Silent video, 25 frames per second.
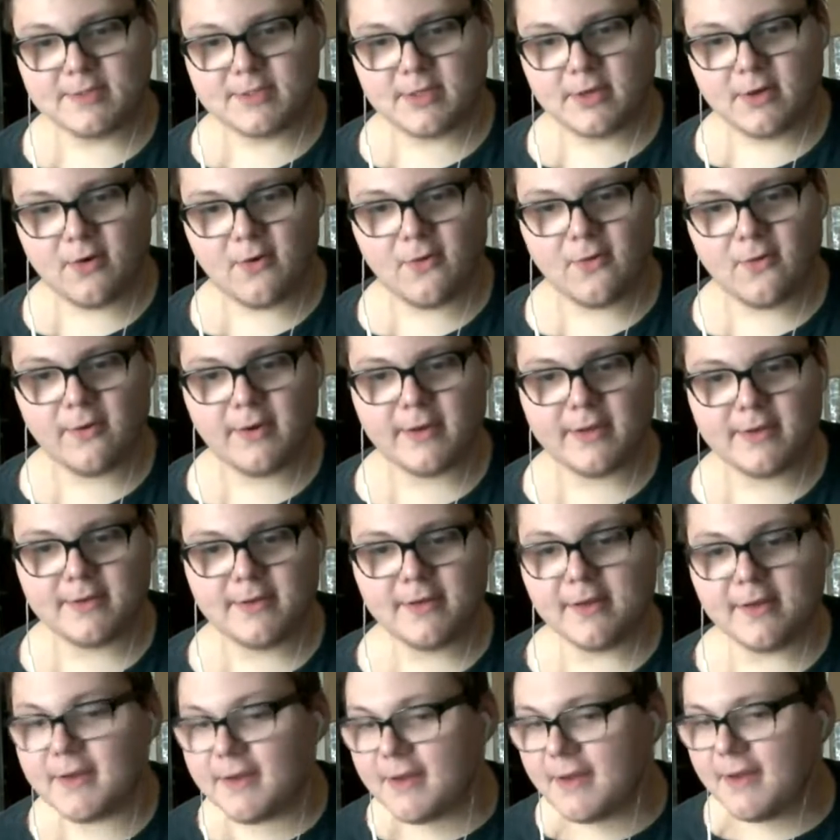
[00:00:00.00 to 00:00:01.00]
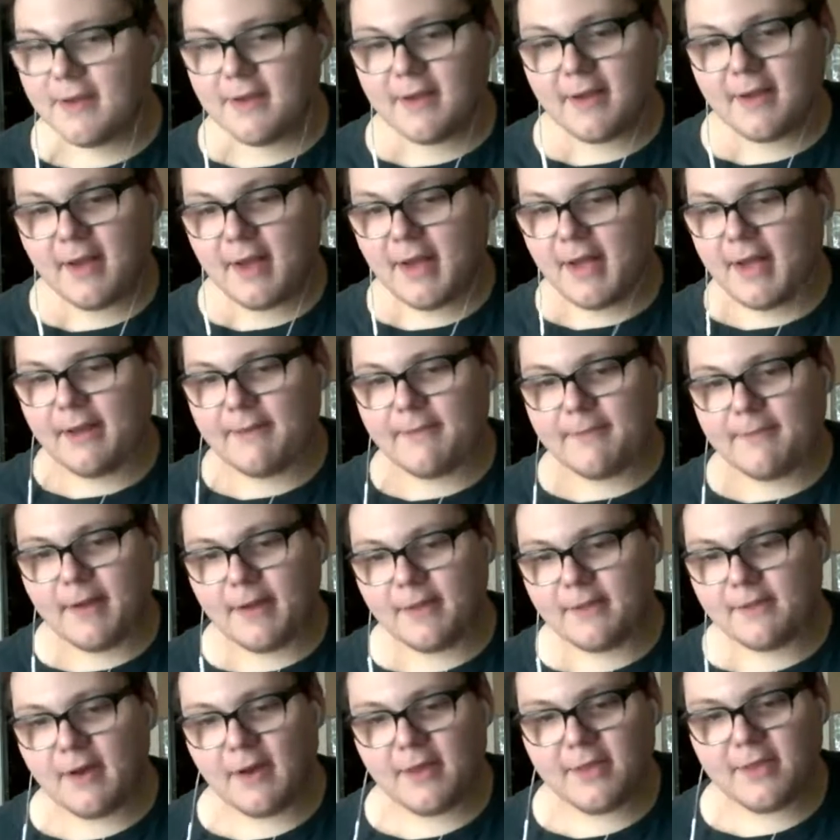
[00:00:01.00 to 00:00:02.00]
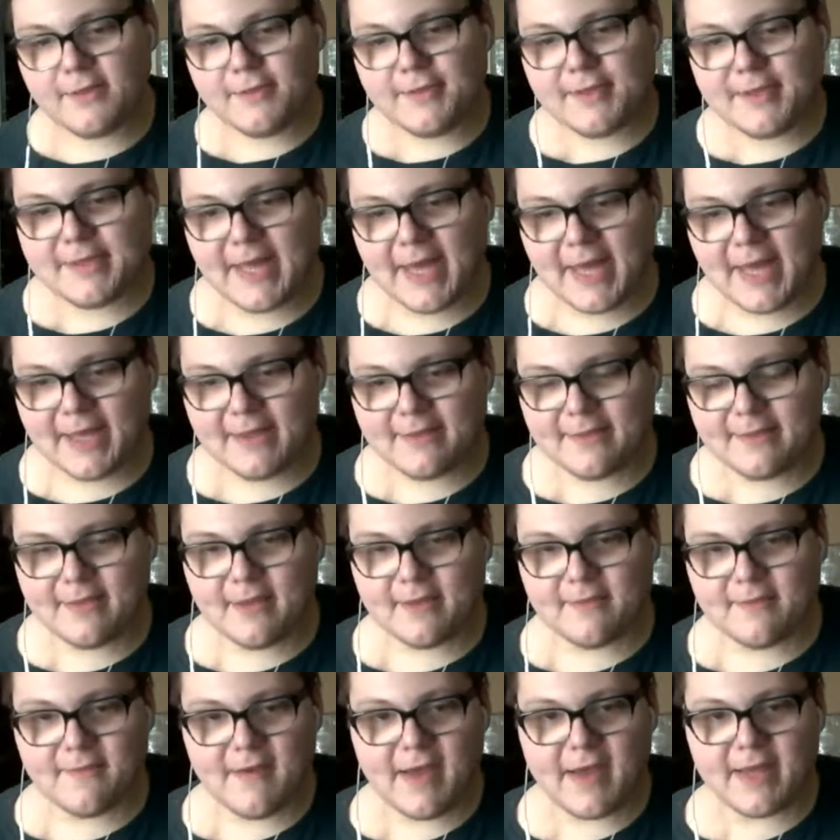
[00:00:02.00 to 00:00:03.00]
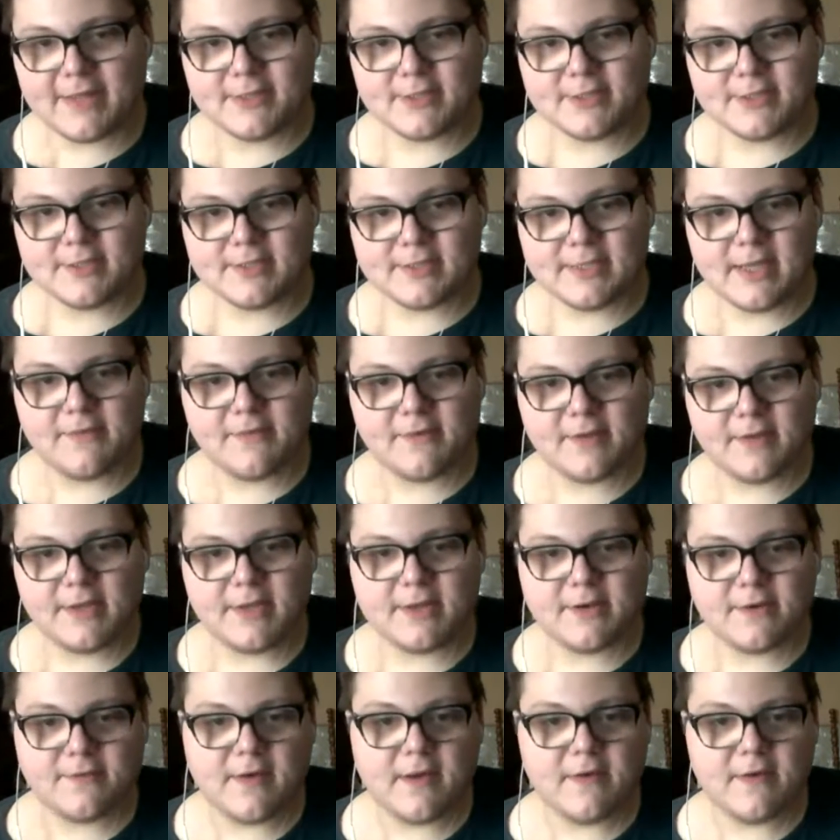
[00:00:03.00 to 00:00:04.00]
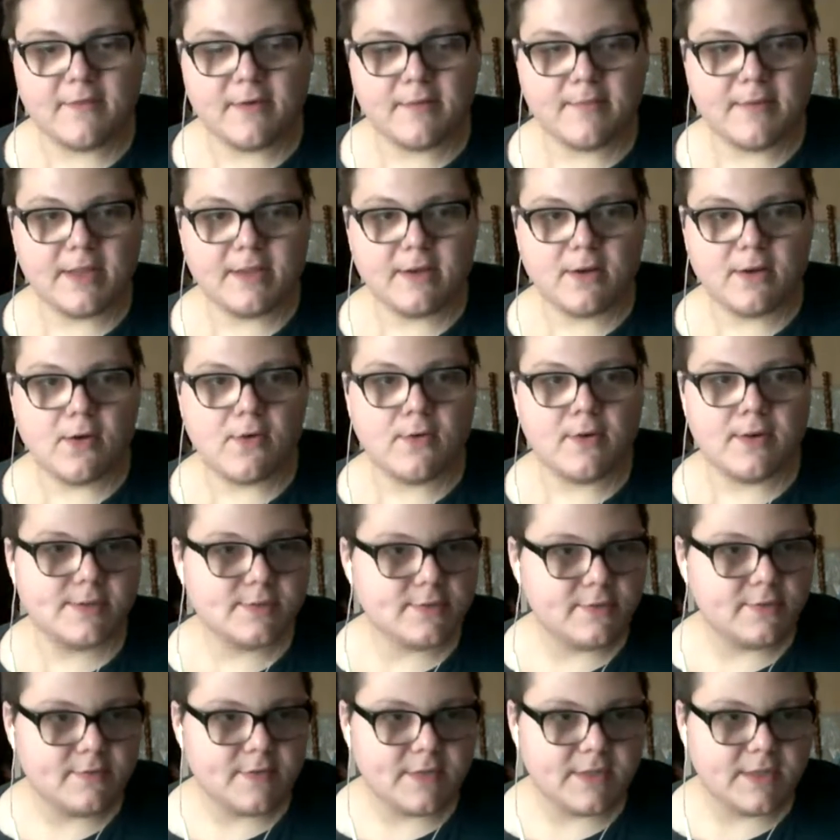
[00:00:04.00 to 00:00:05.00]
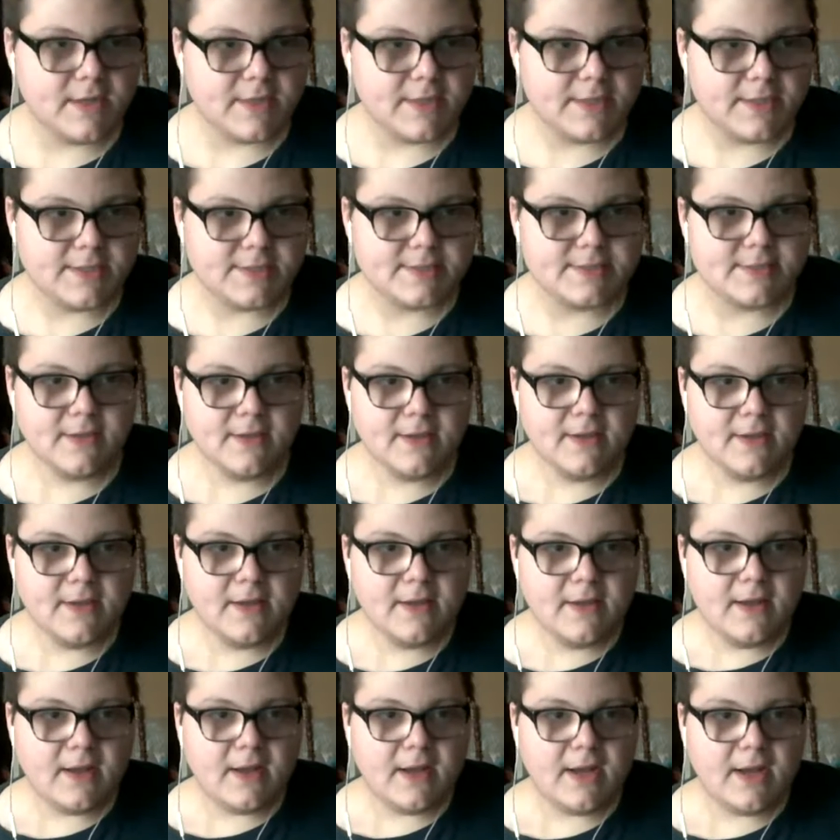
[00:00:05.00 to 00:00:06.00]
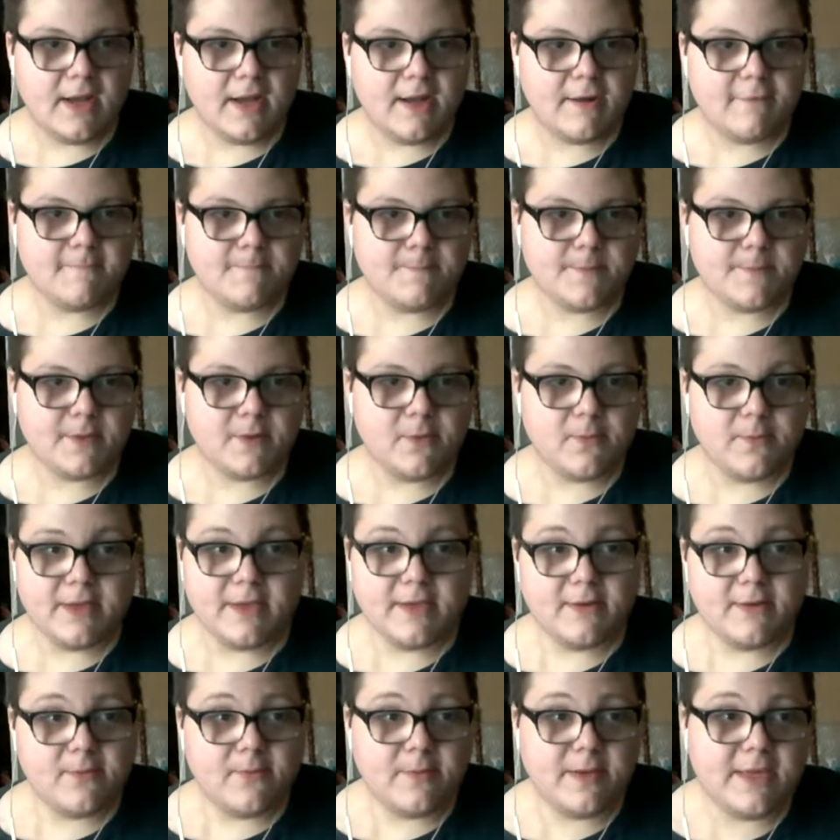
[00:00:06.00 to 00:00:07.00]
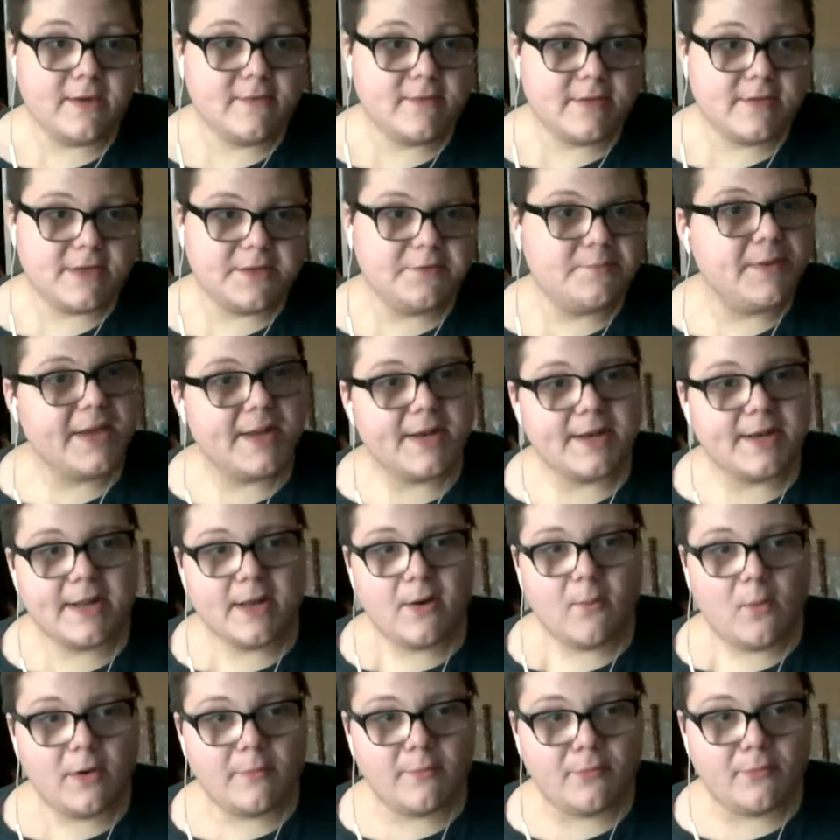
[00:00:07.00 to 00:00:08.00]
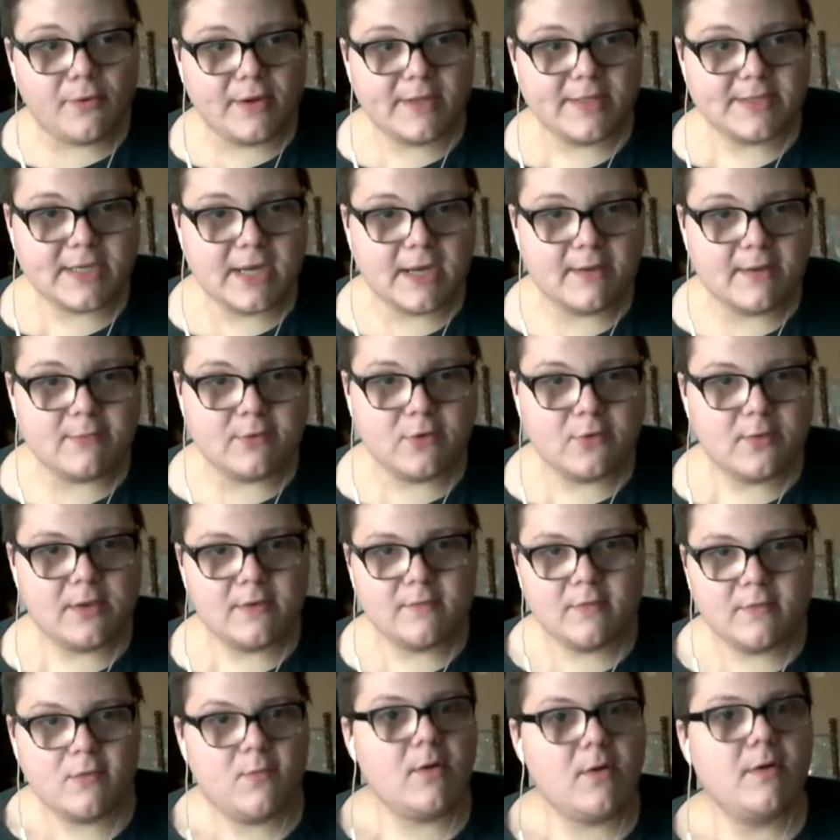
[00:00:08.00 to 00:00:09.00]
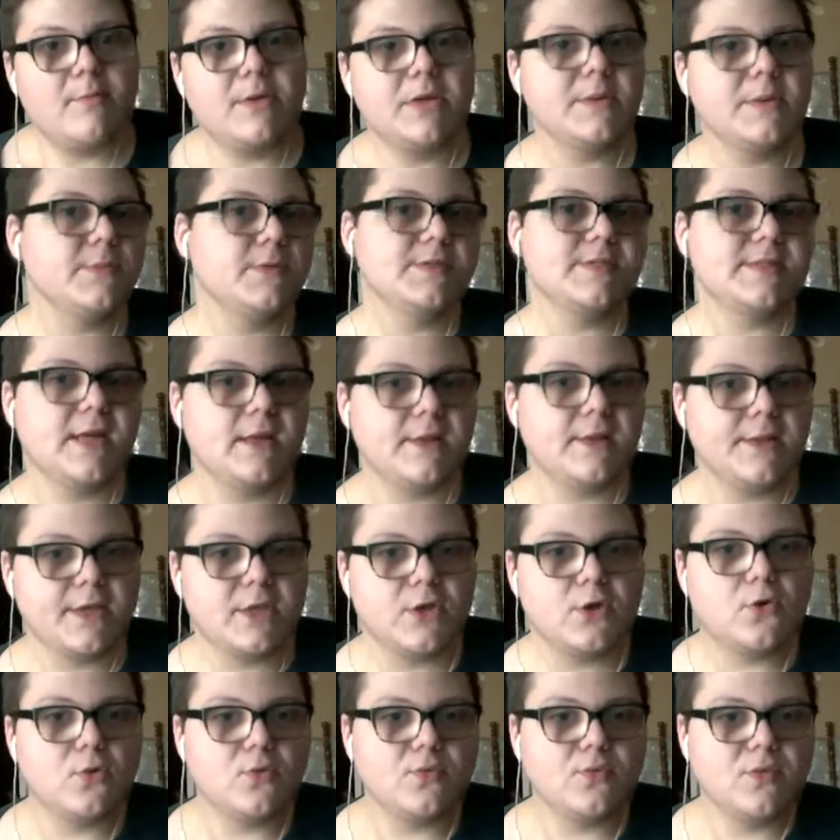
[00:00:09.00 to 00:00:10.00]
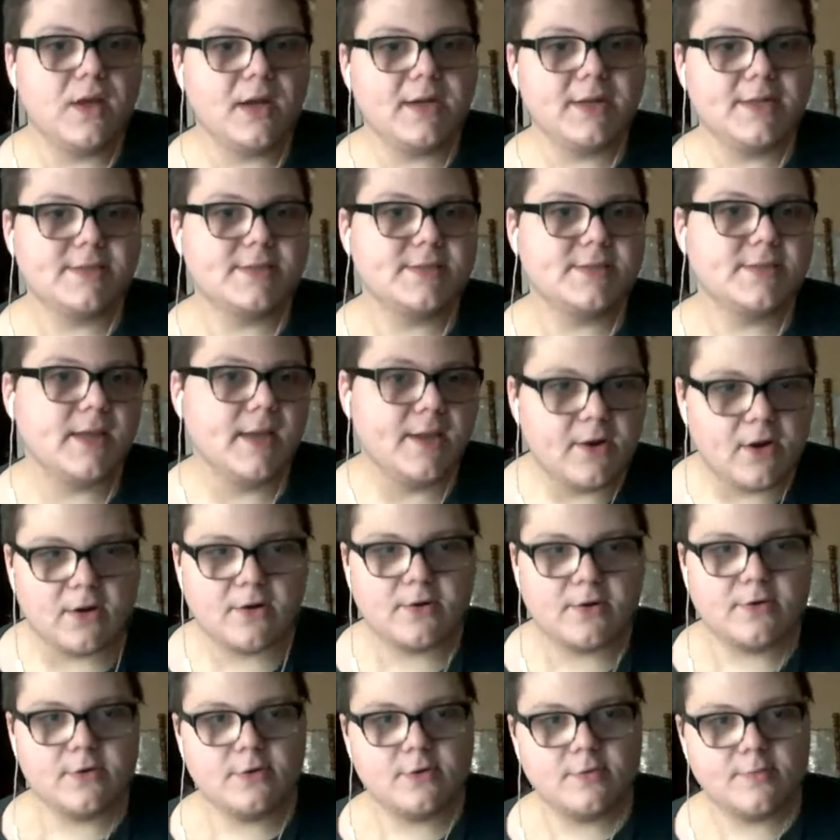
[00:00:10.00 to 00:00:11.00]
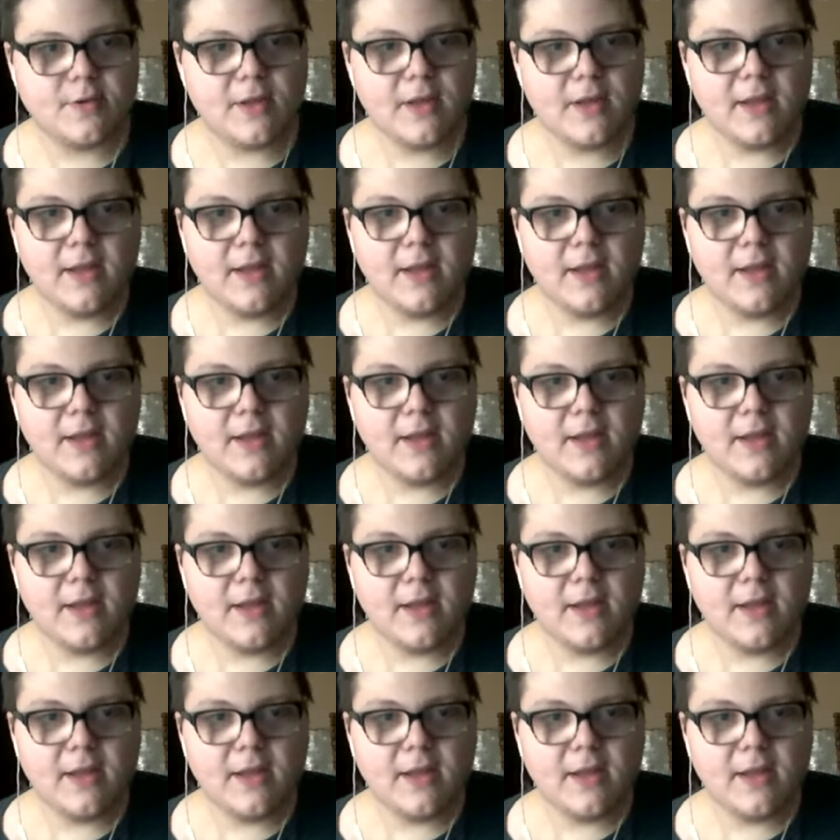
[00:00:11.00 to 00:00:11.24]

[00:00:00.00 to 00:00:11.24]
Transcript: a coin. Other than that, the advantage is definitely in your favor to buy the coins over the nuggets. We even debated at one point in time, do we even want people selling gold nuggets in our group?